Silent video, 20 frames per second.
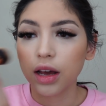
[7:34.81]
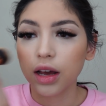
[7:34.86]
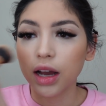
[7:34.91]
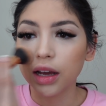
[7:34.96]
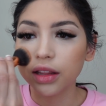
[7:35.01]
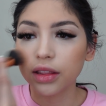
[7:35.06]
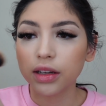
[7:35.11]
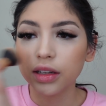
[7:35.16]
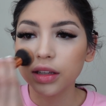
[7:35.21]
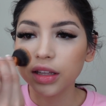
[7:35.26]

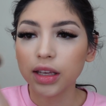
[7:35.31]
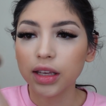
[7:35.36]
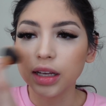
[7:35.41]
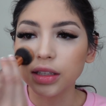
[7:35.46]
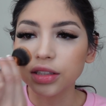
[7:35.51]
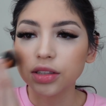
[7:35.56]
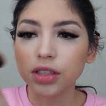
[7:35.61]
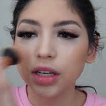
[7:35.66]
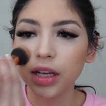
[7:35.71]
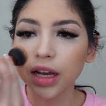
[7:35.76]
And literally
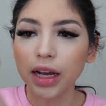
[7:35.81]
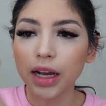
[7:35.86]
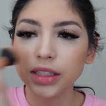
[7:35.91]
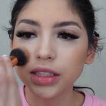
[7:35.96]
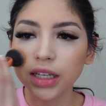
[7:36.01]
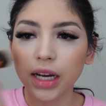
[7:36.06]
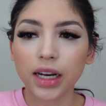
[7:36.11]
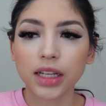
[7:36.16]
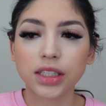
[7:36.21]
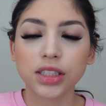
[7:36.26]
yesterday I
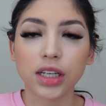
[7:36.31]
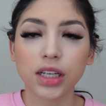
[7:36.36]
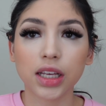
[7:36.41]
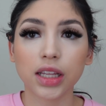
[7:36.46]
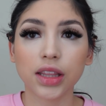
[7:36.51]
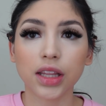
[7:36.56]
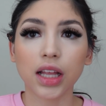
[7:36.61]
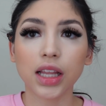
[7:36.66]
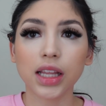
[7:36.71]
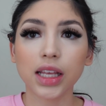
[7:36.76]
kind of took
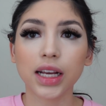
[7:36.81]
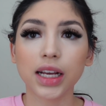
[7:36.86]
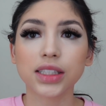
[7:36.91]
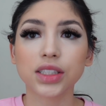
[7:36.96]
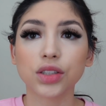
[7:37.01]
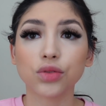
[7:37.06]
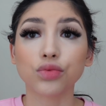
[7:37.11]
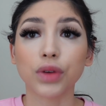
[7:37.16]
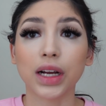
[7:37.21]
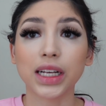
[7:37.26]
it, not like
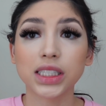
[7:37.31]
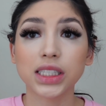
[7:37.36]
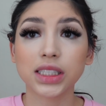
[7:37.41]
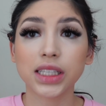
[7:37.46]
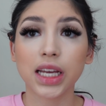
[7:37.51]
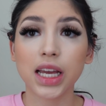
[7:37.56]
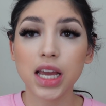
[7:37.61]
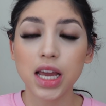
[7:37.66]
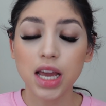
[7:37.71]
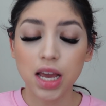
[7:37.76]
as a rest
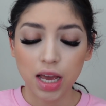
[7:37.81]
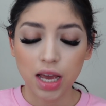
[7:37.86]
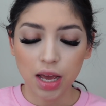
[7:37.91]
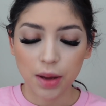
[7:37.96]
day,